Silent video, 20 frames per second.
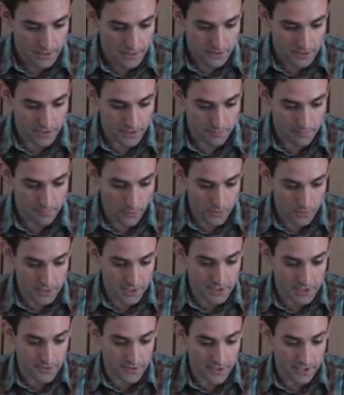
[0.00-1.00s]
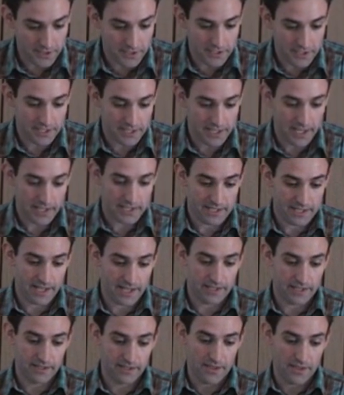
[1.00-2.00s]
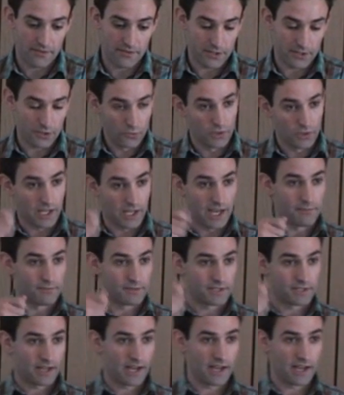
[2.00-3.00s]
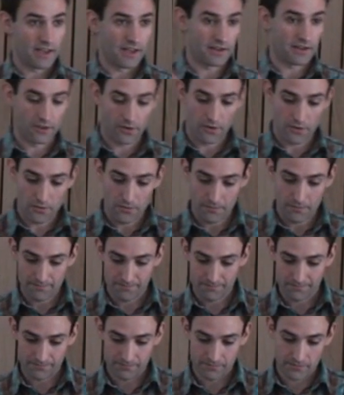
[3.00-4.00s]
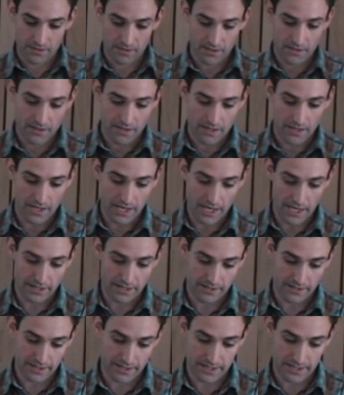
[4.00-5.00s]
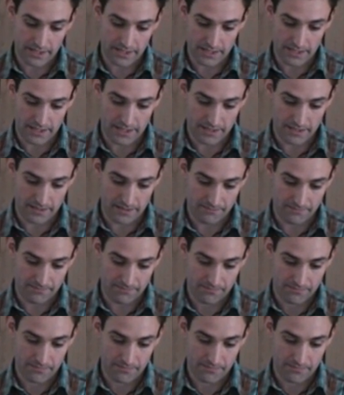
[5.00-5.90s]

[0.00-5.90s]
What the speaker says: So suppose the strategy says that there are two types, high and low, and there are